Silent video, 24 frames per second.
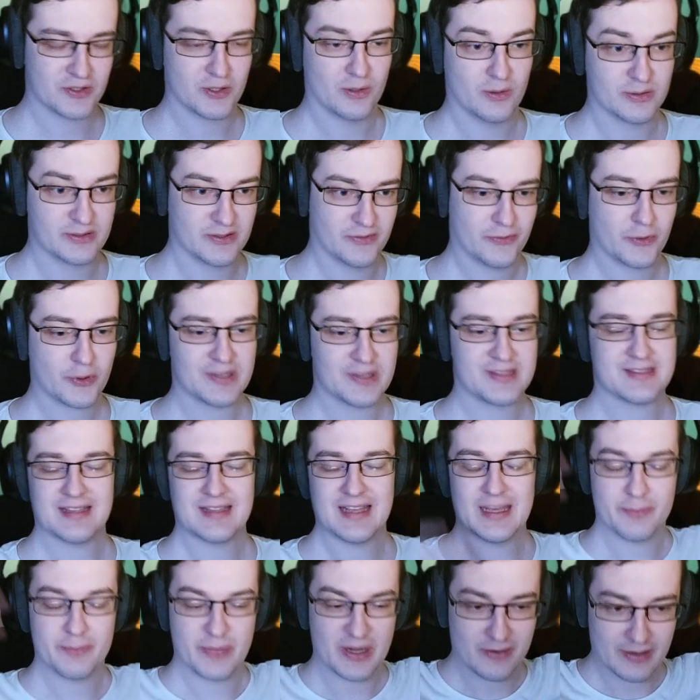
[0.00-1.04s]
soul of the forest,
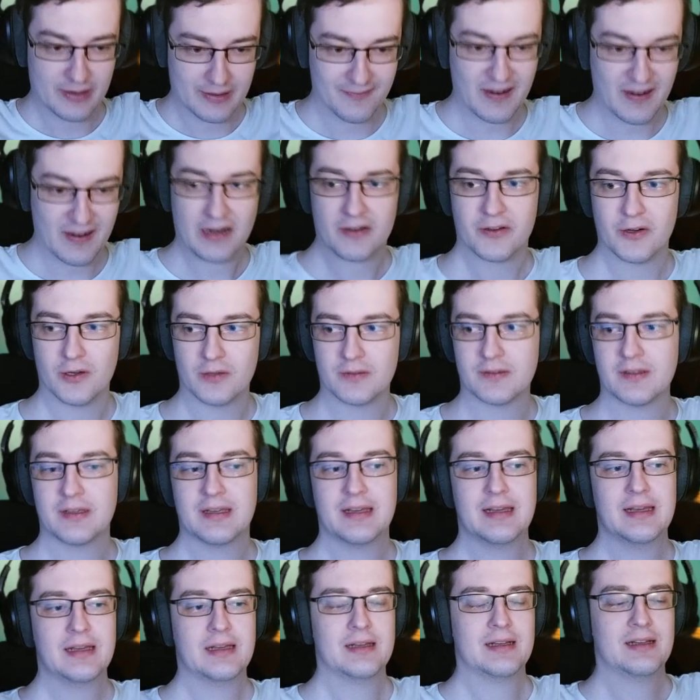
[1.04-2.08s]
empower wild growth,
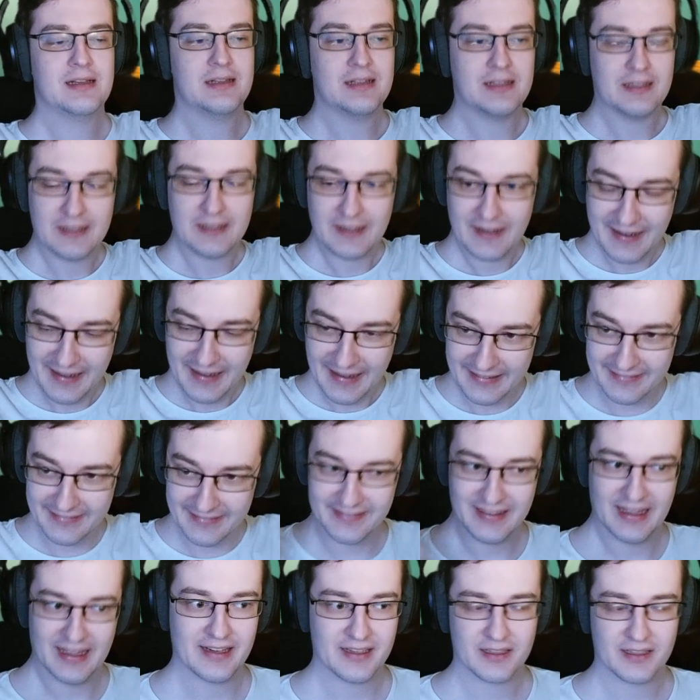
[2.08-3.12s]
and
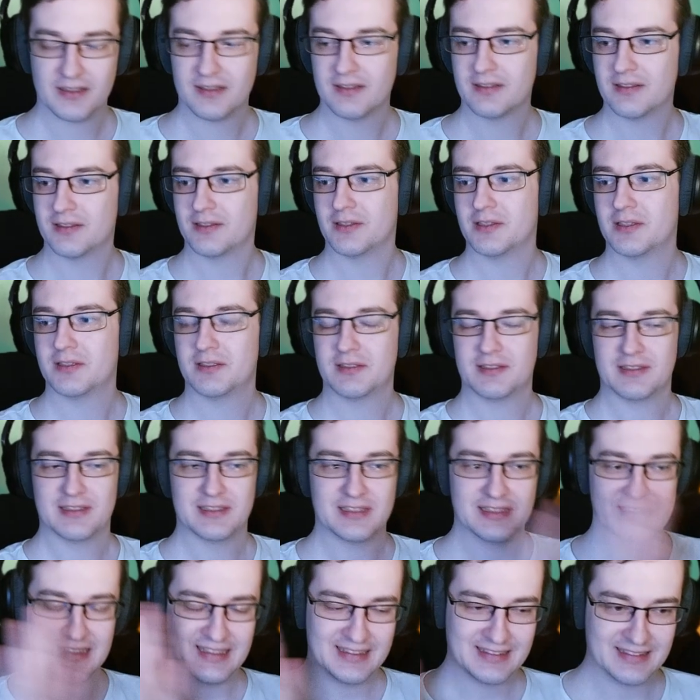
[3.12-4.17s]
then
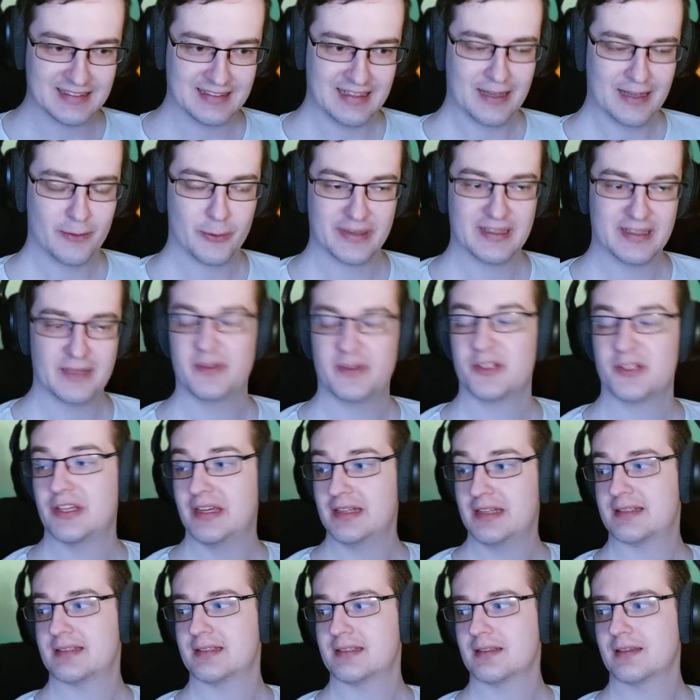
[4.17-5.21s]
AoE damage
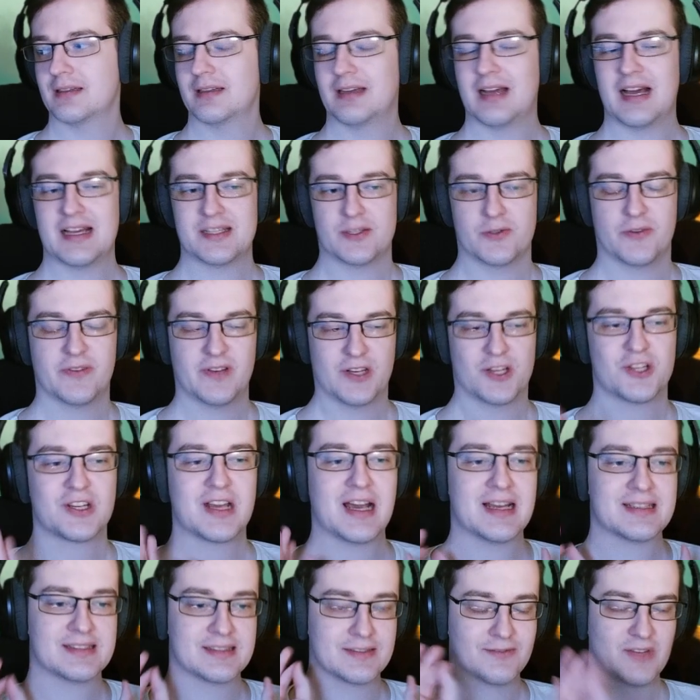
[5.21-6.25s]
hits as you finish
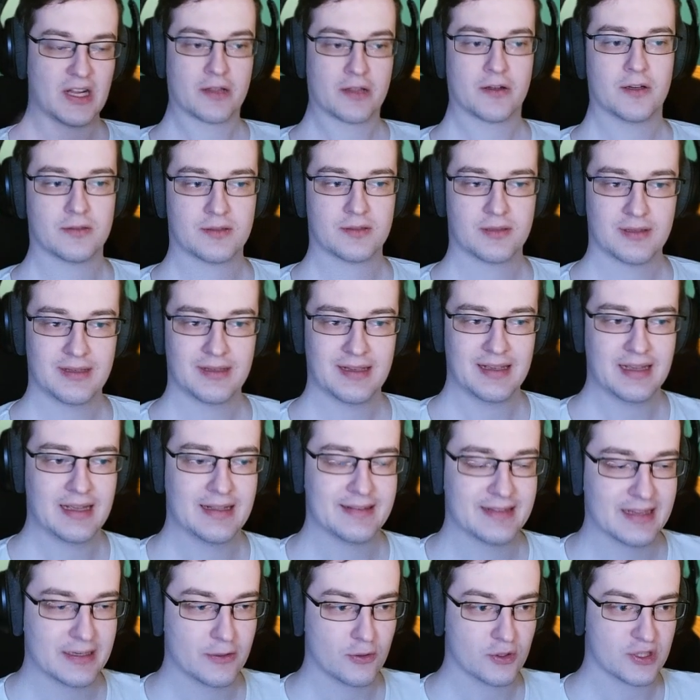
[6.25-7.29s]
casting wild growth,
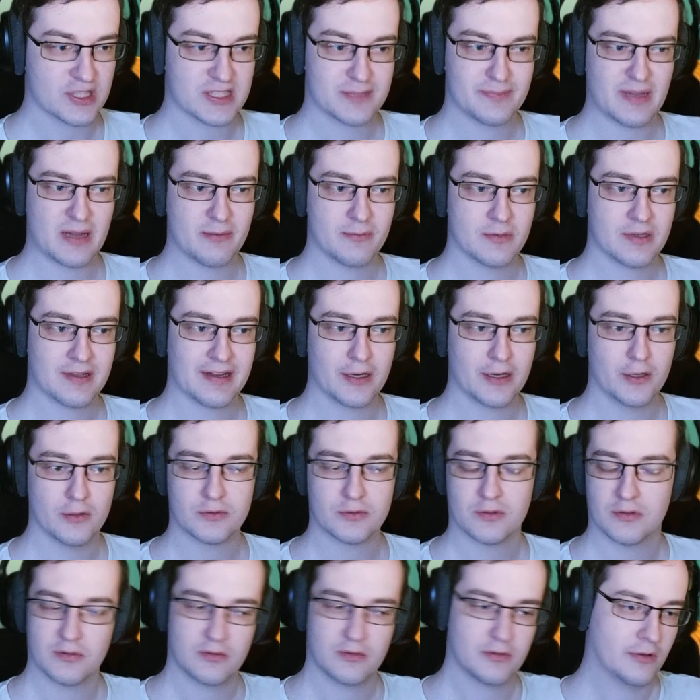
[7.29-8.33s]
and then you just spam
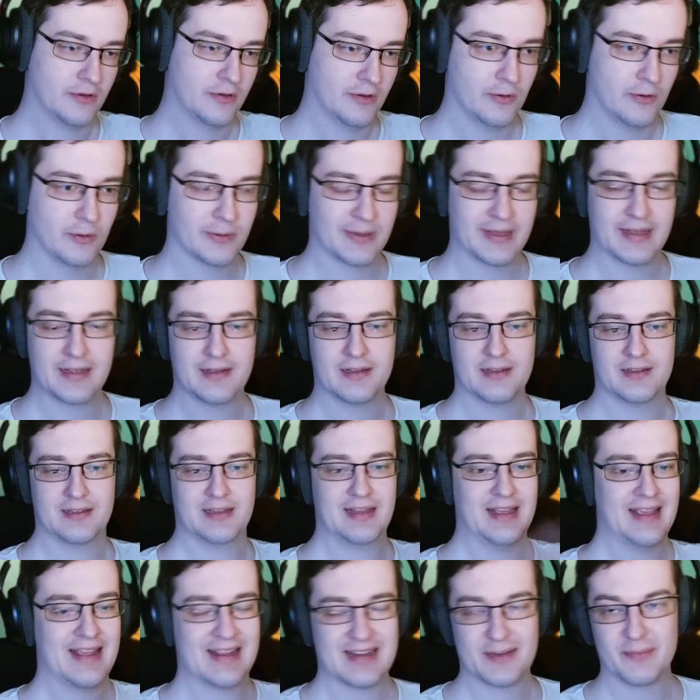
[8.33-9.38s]
Regrowth on
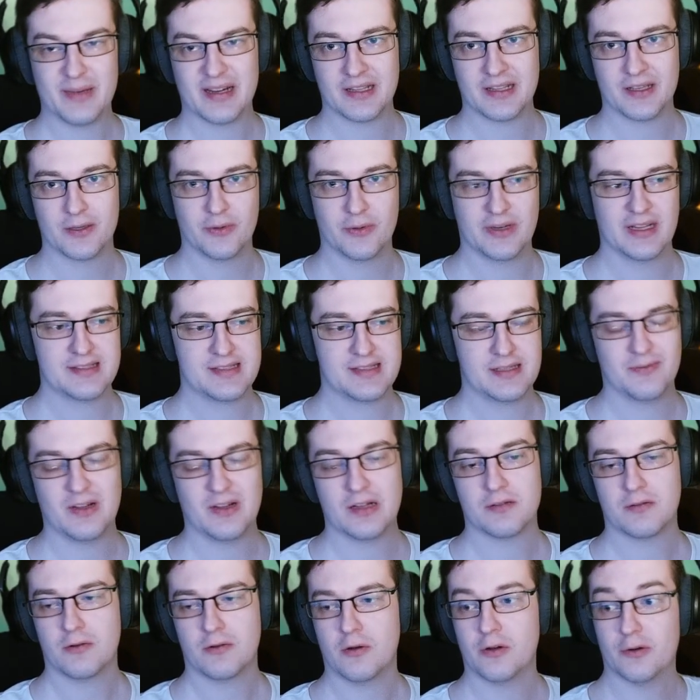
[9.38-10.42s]
anybody who needs
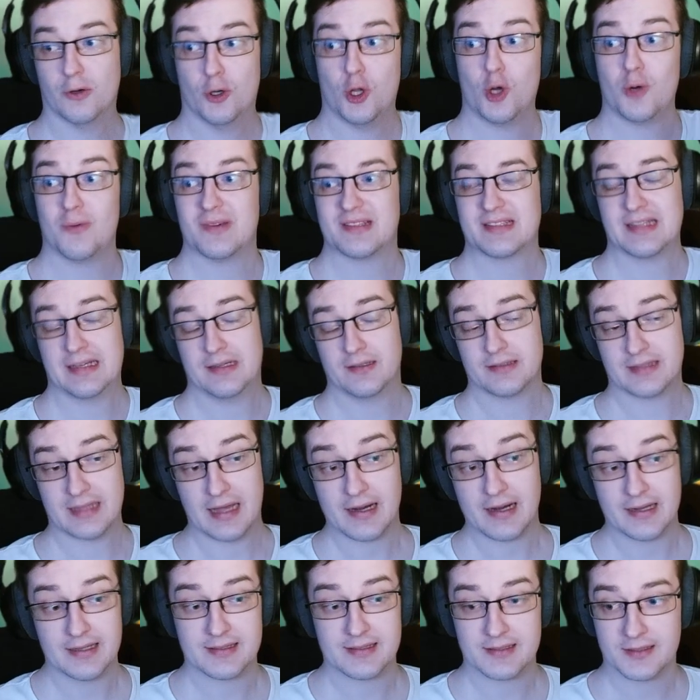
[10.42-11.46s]
bow on lowest health
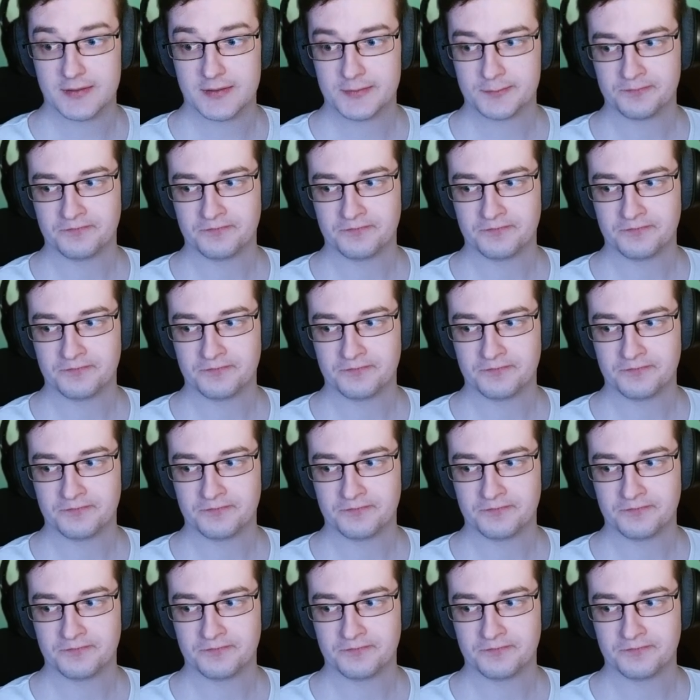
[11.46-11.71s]
targets.